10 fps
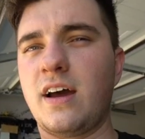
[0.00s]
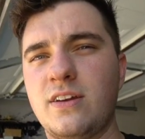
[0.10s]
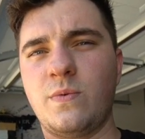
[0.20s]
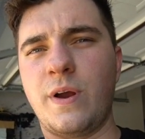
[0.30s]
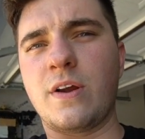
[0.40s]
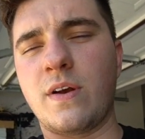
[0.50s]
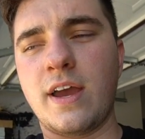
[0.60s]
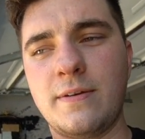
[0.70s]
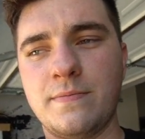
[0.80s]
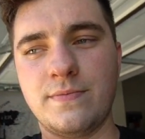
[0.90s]
Kind of weird,
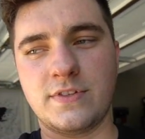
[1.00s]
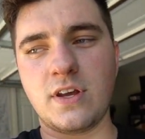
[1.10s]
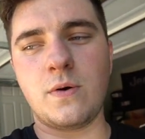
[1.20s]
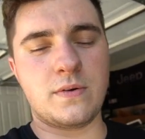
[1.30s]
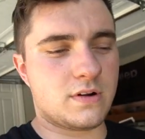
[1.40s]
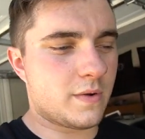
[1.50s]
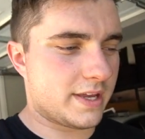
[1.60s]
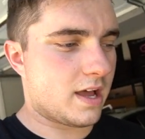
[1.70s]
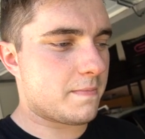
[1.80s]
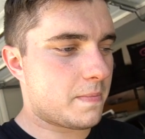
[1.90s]
right? So
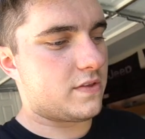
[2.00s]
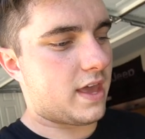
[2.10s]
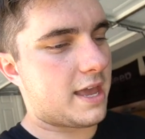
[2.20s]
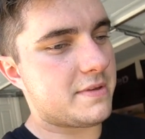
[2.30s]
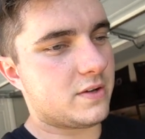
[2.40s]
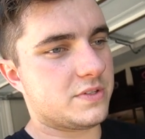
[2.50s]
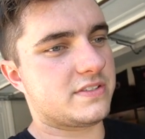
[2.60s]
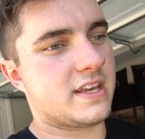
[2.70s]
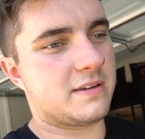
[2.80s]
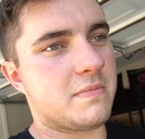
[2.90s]
growing up, gaming
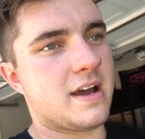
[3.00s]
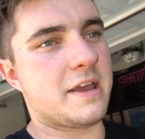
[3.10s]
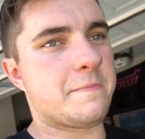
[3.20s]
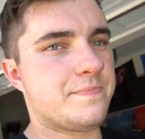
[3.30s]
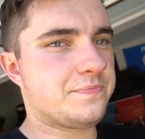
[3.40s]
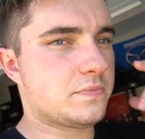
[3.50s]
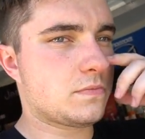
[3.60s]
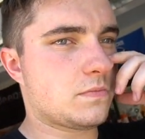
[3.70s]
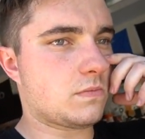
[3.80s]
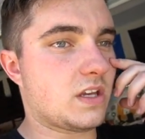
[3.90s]
was like my
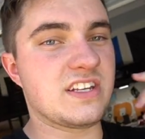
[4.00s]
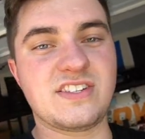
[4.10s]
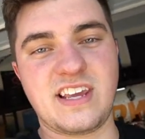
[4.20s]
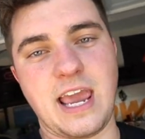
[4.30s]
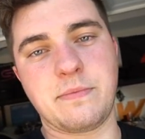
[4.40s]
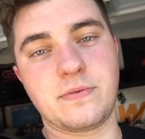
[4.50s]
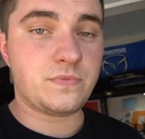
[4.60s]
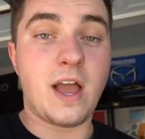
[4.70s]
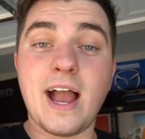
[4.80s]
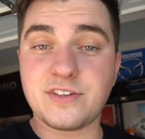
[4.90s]
escape.
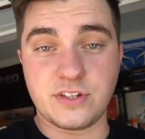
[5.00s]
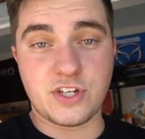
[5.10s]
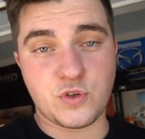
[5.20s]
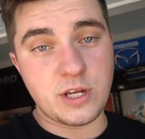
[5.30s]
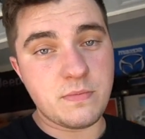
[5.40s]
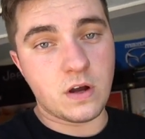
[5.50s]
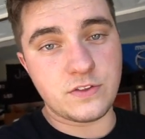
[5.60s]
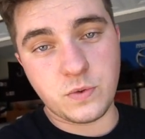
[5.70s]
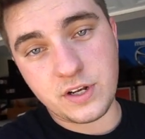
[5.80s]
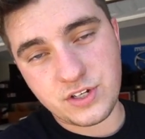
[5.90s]
I actually stream
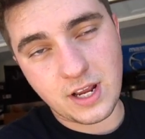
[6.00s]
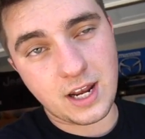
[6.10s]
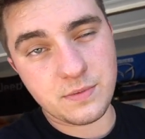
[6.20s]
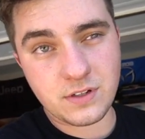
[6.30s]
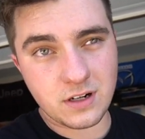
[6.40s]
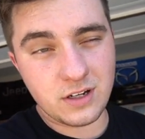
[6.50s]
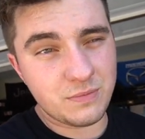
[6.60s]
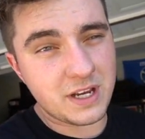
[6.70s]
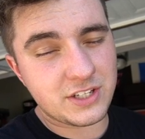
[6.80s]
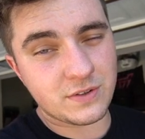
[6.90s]
on Twitch and I'm starting to
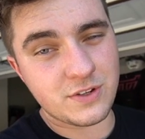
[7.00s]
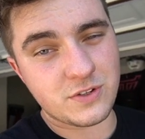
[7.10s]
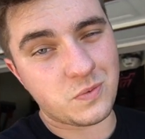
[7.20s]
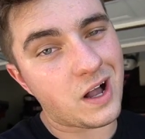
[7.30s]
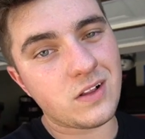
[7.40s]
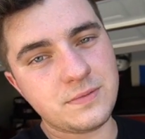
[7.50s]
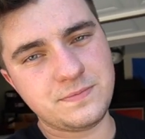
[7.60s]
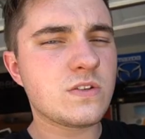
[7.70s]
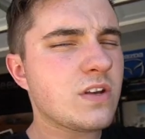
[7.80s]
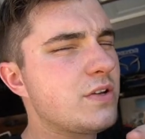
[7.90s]
do Mixer as well.
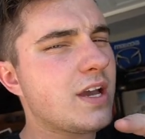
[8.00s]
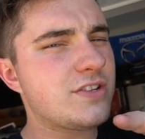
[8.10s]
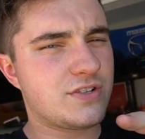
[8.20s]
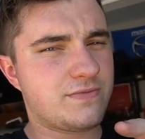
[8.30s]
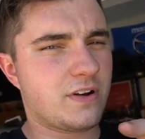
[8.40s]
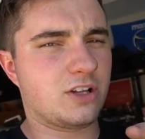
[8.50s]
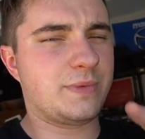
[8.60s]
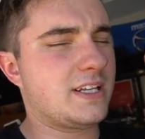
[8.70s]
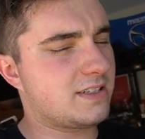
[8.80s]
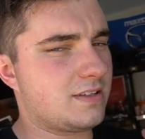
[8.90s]
So you guys should follow
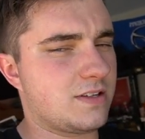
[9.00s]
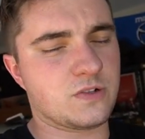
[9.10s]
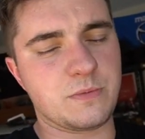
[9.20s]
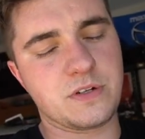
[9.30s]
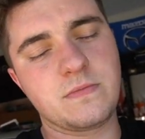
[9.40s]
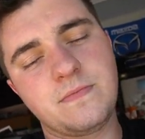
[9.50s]
me, it's in the description.